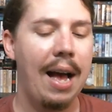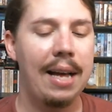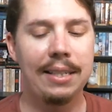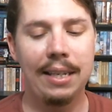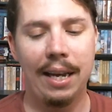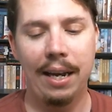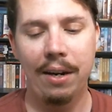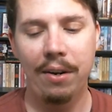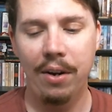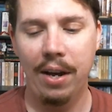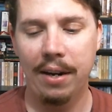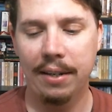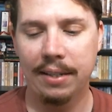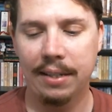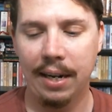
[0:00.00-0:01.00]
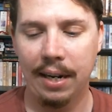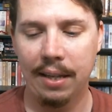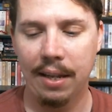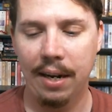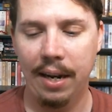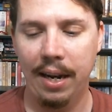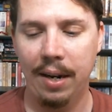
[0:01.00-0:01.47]
See, I don't know how to say
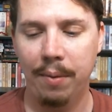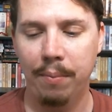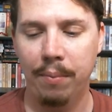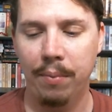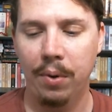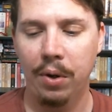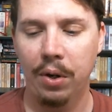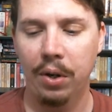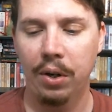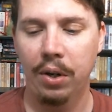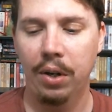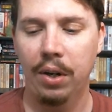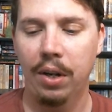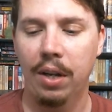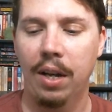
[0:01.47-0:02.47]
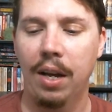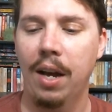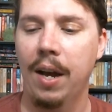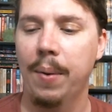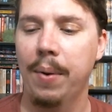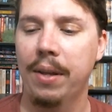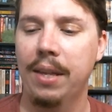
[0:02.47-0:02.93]
the name.
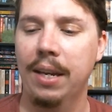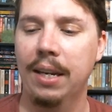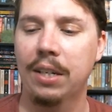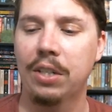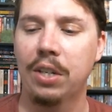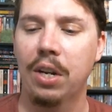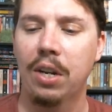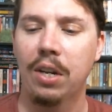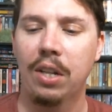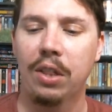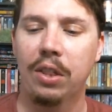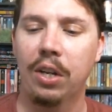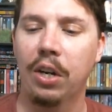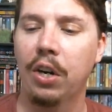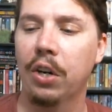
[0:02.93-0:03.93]
Um, I think it's the